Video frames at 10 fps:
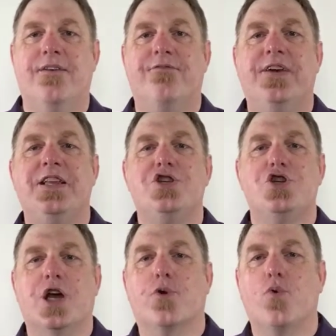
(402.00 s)
Feed
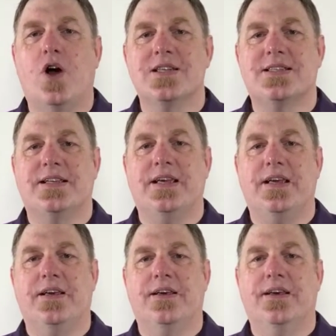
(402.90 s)

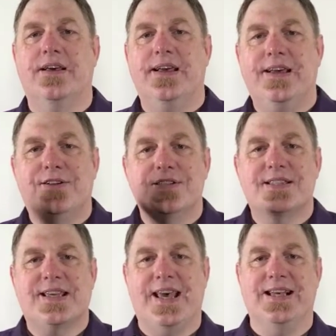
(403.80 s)
generosity into
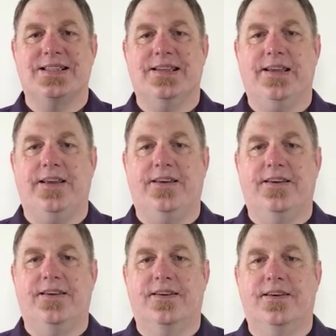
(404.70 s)
scarcity.
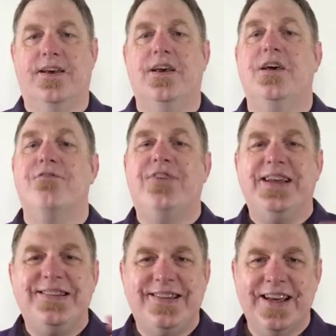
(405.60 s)

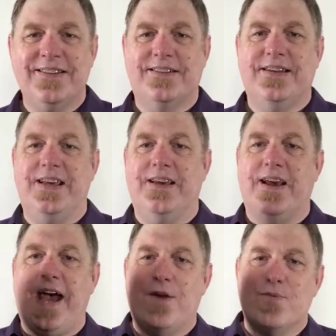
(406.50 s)
Feed dignity
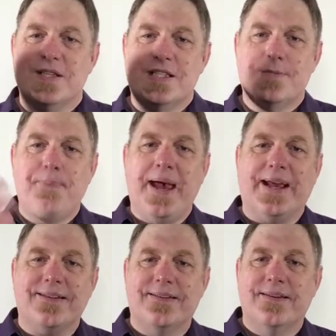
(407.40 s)
and
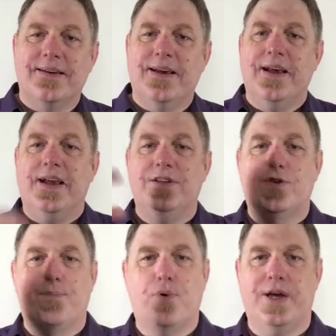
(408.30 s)
respect
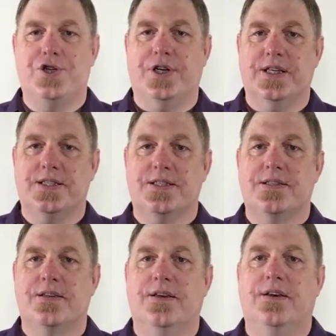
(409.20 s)
into
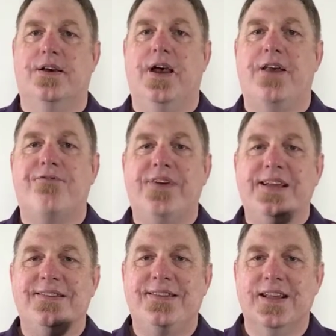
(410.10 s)
prejudice. And
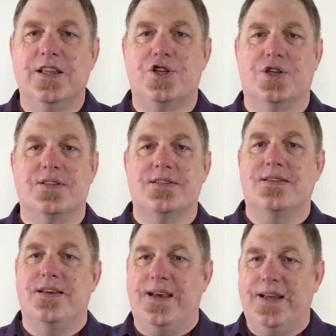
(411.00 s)
feed
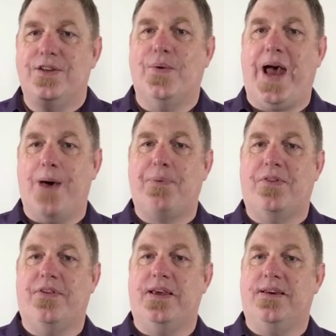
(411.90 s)
diligence into
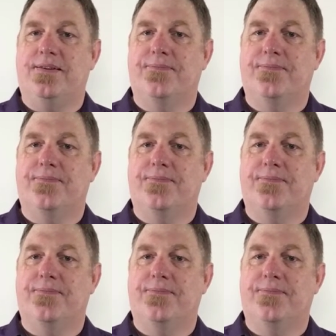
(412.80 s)
apathy.